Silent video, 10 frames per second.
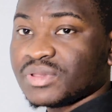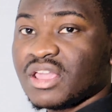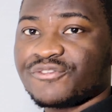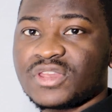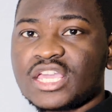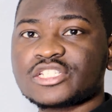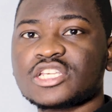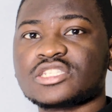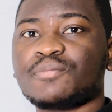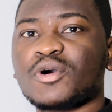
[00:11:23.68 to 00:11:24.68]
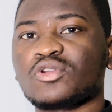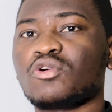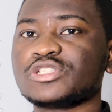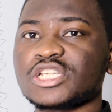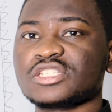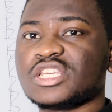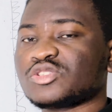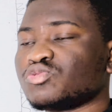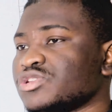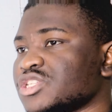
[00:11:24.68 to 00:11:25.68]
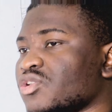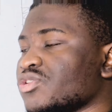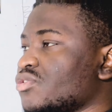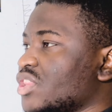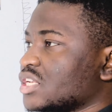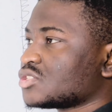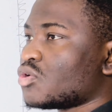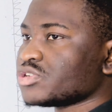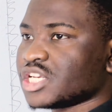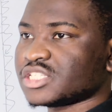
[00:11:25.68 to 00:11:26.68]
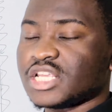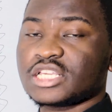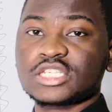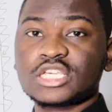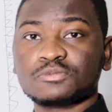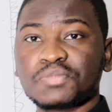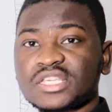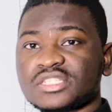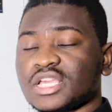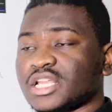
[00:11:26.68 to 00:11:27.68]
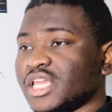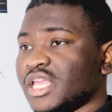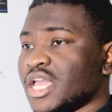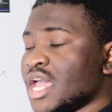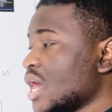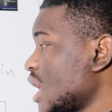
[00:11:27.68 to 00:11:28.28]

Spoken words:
definitions about consciousness will tell you that consciousness is basically